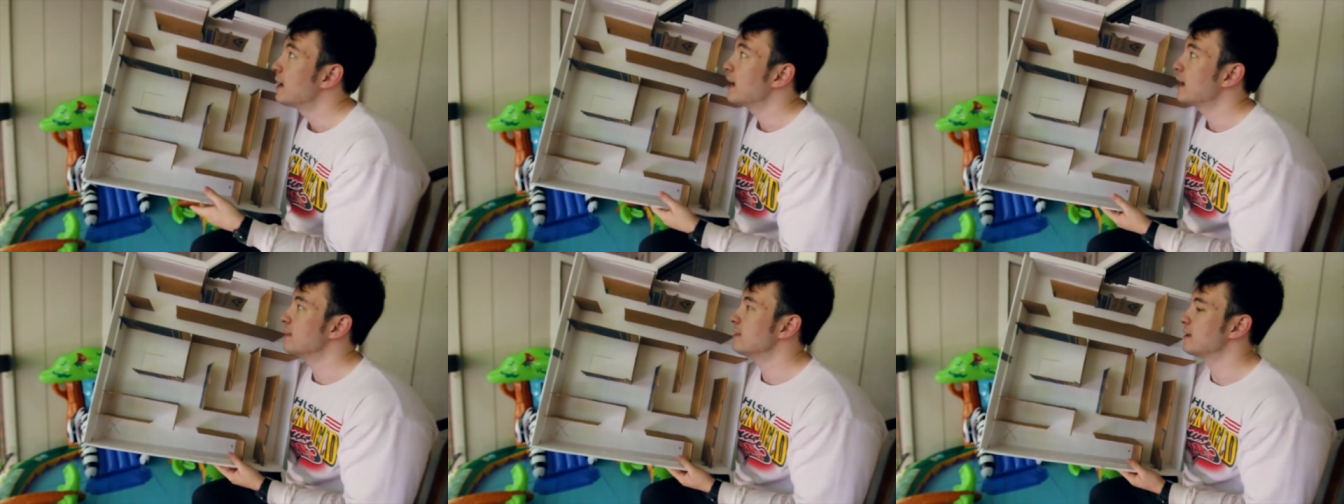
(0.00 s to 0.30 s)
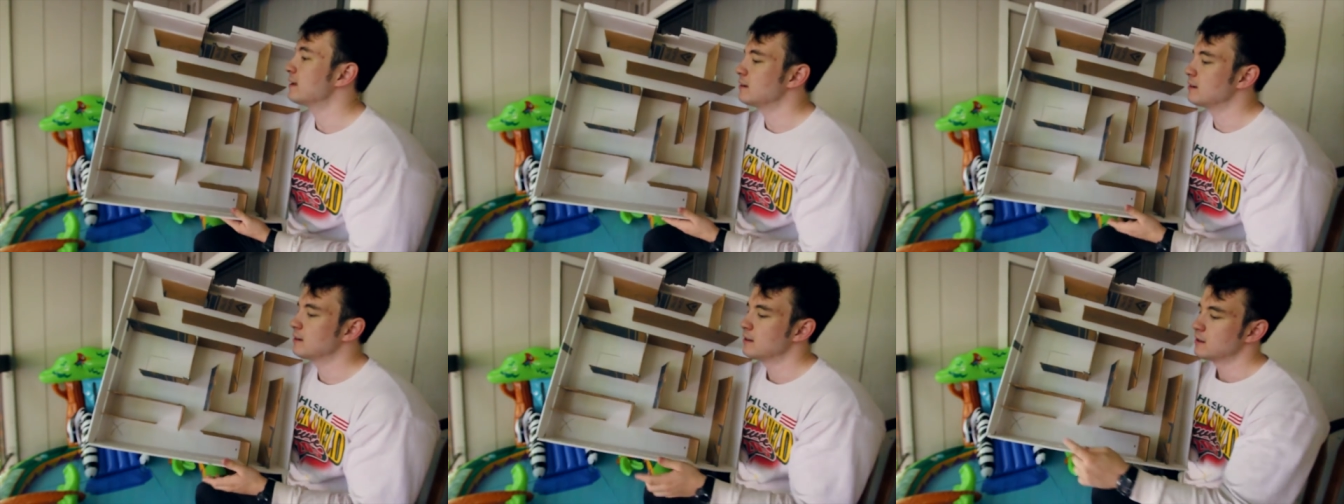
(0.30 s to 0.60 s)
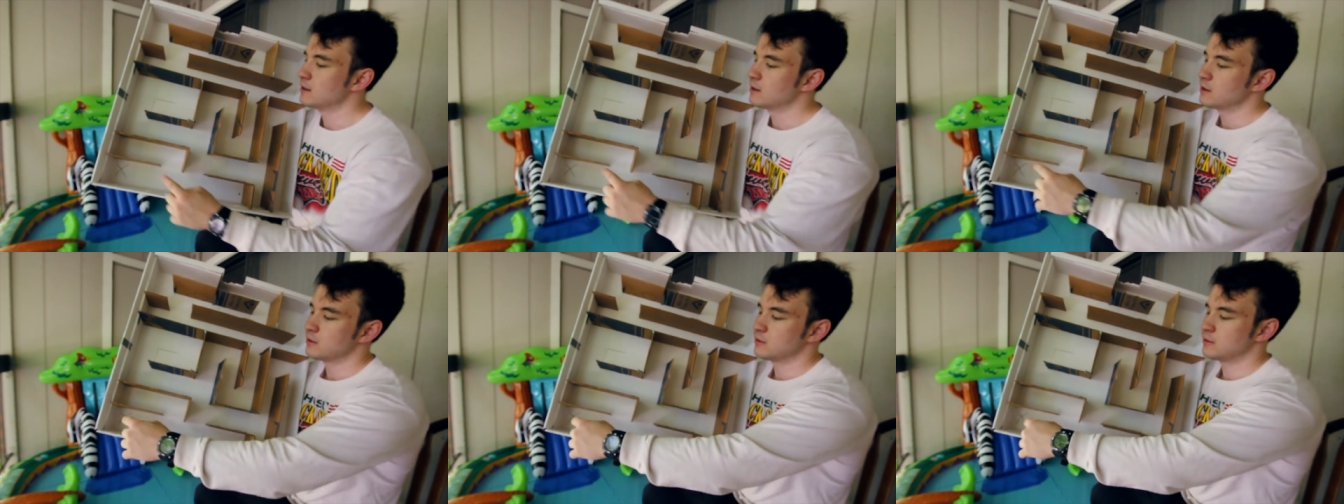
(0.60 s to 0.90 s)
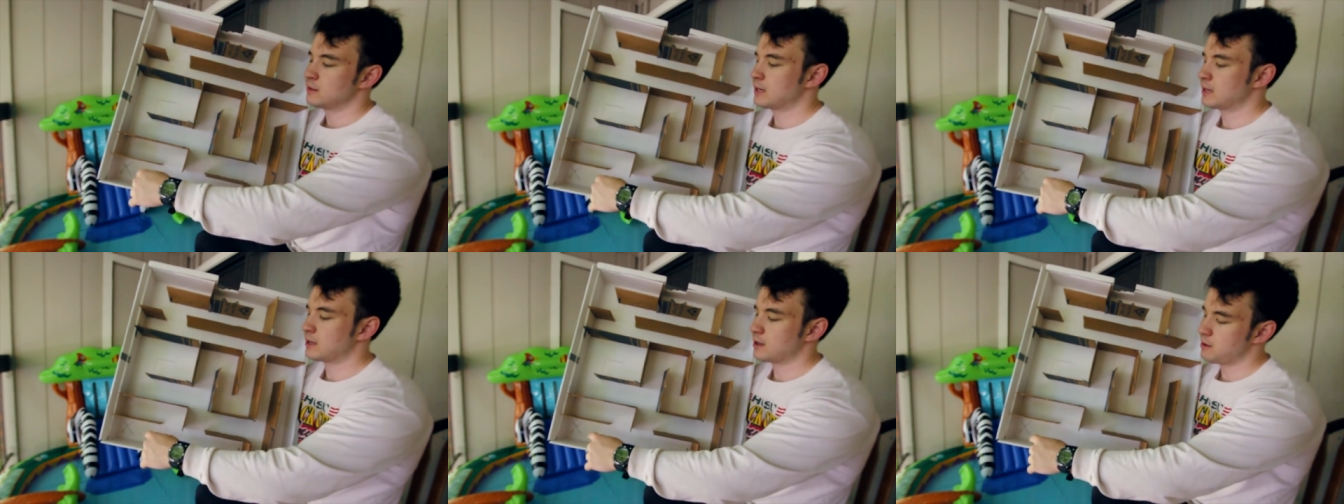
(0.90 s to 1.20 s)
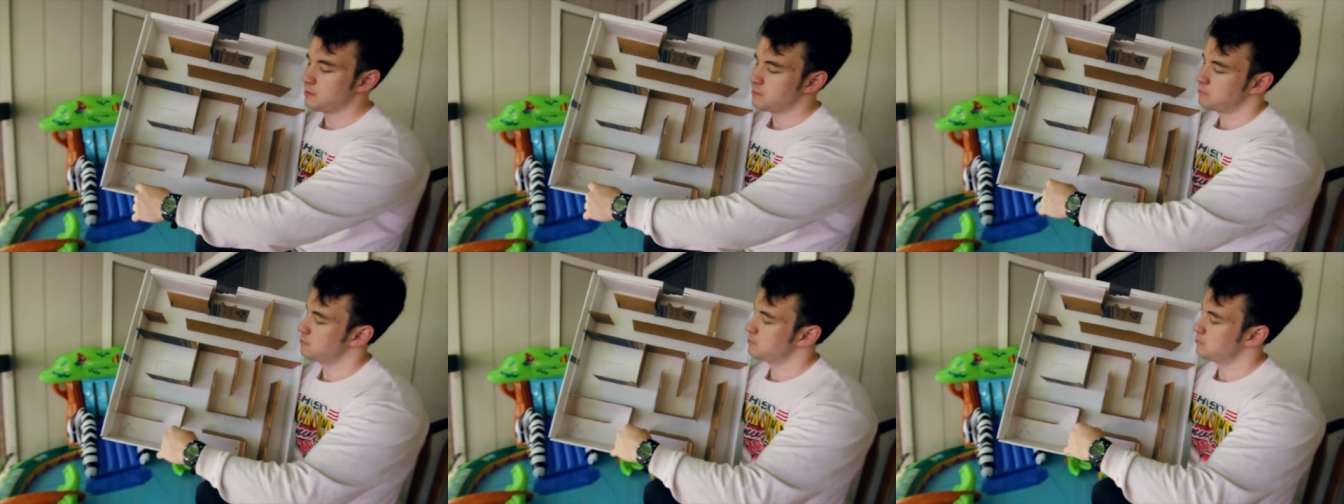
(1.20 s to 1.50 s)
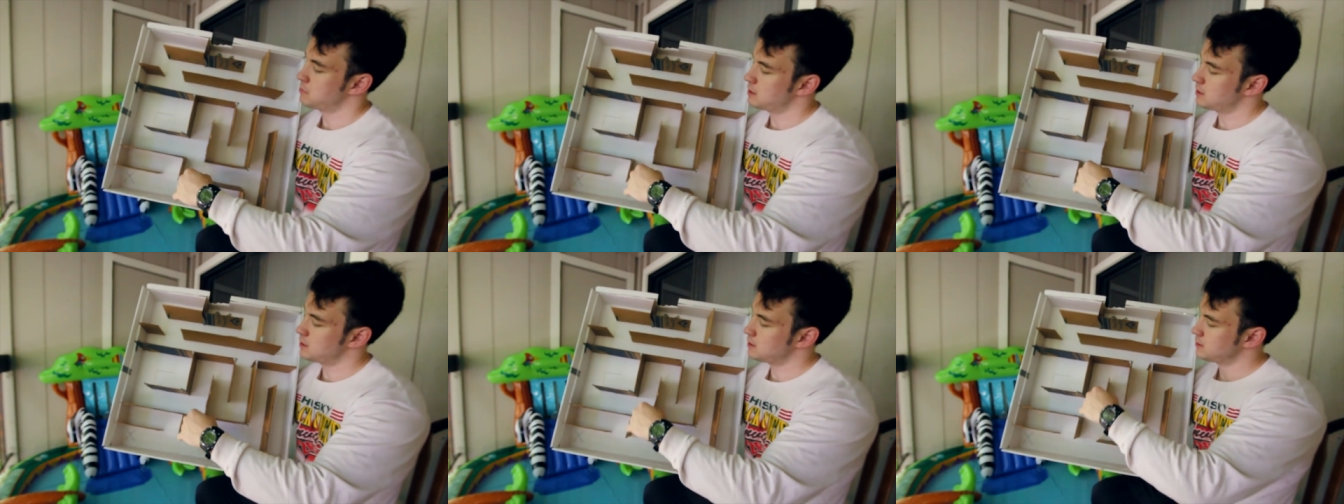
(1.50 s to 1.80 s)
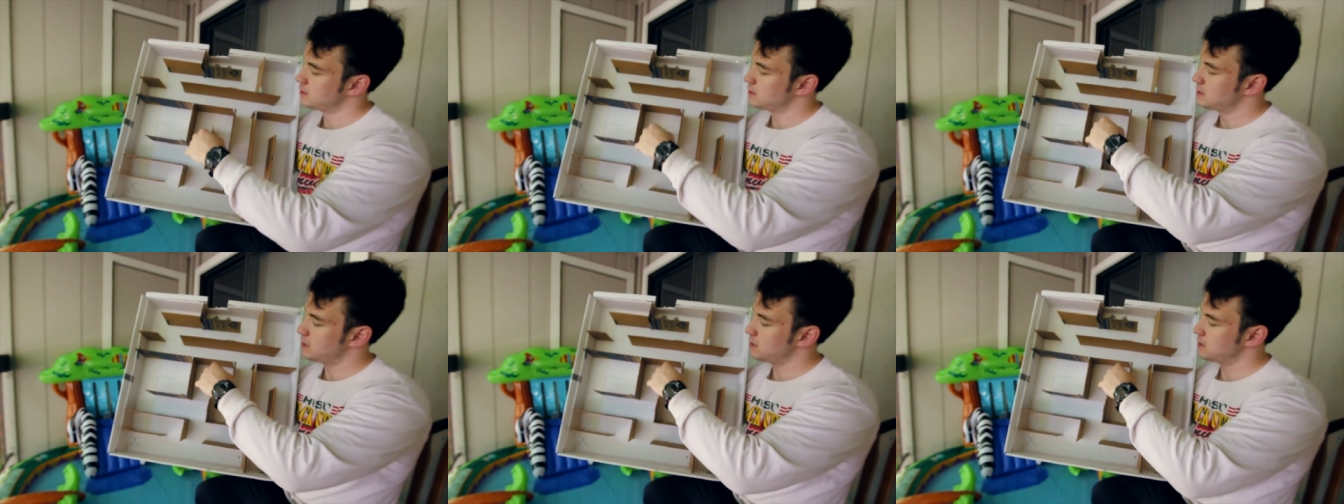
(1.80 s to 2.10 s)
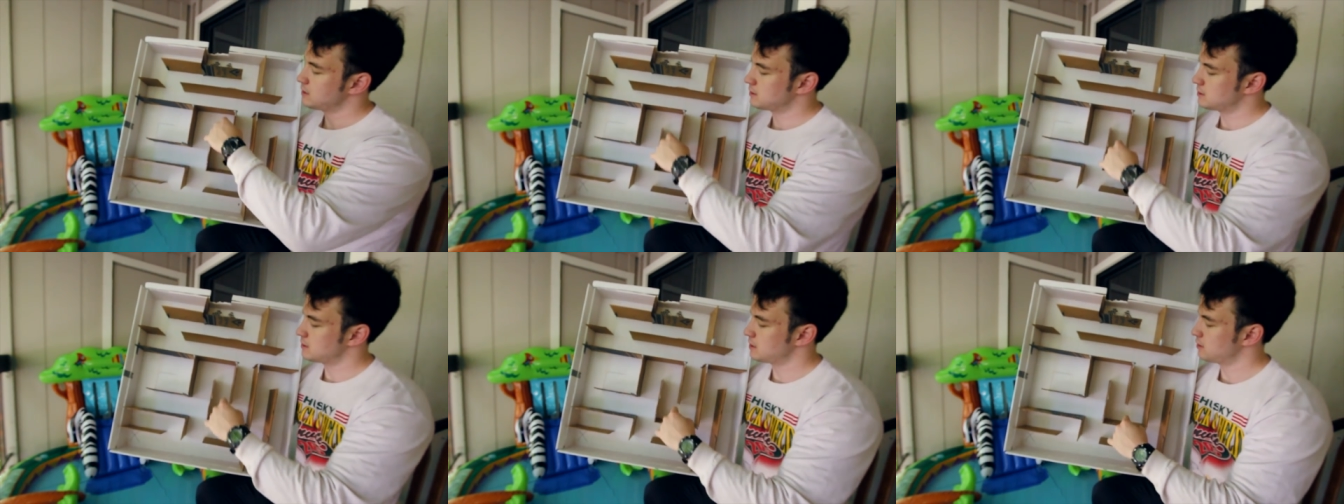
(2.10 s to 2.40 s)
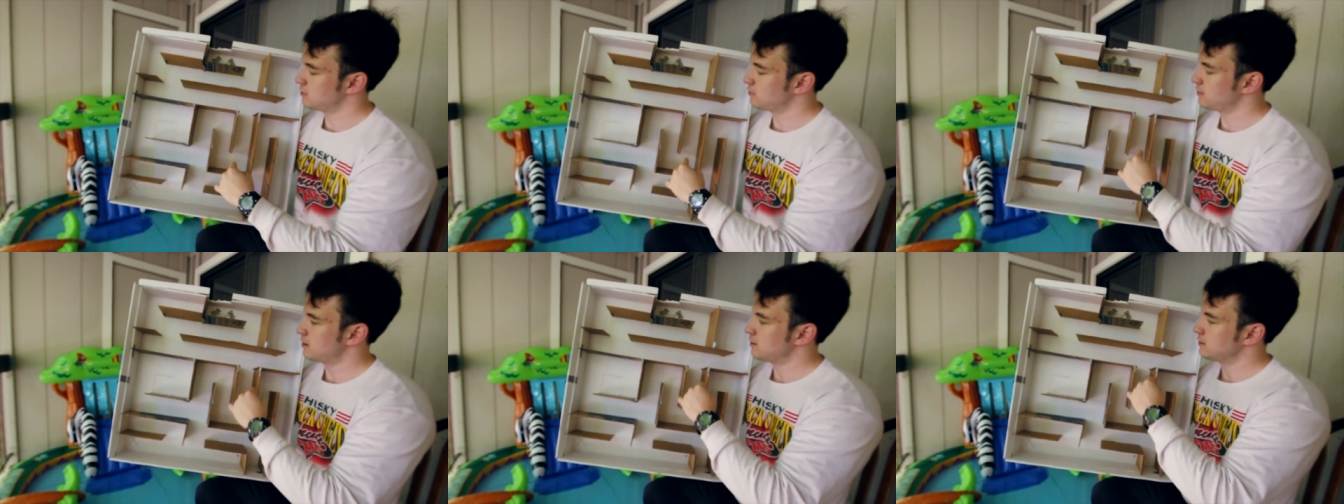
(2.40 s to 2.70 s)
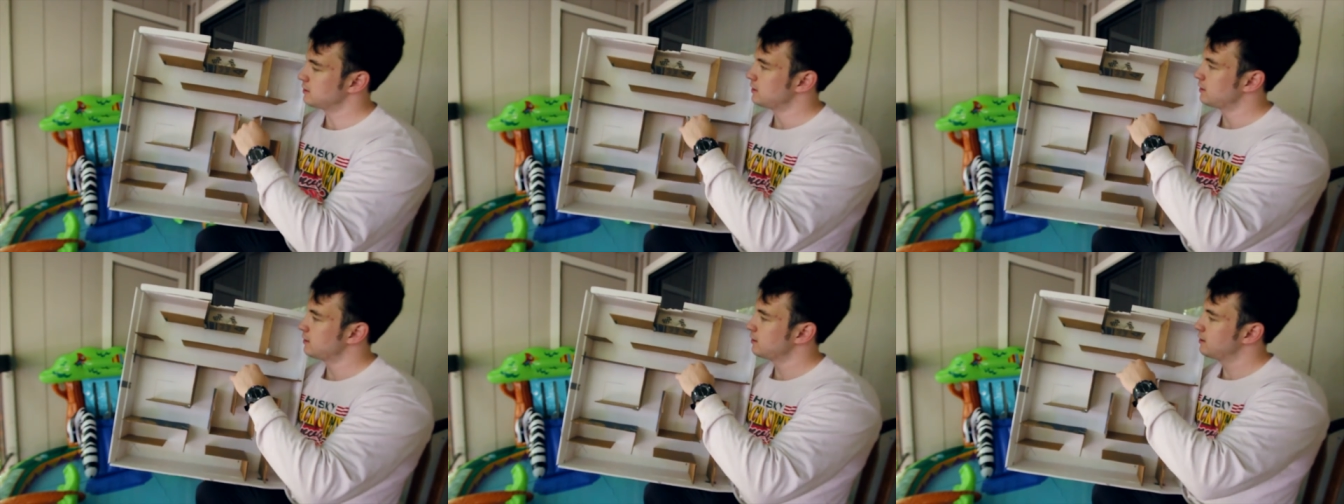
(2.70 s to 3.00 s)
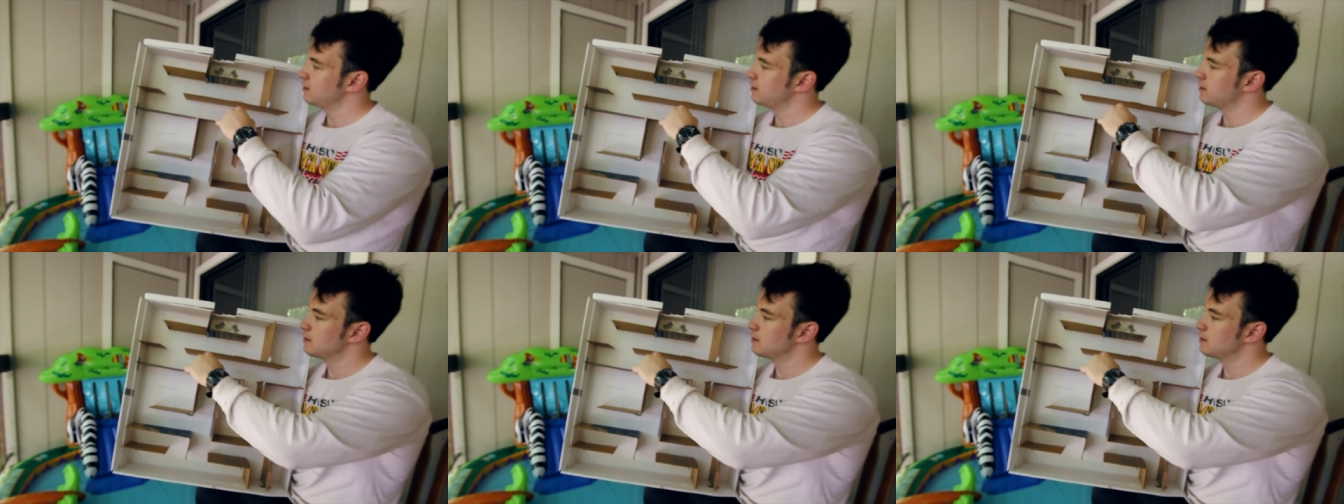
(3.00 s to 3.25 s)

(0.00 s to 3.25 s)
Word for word: And then they come but that around here,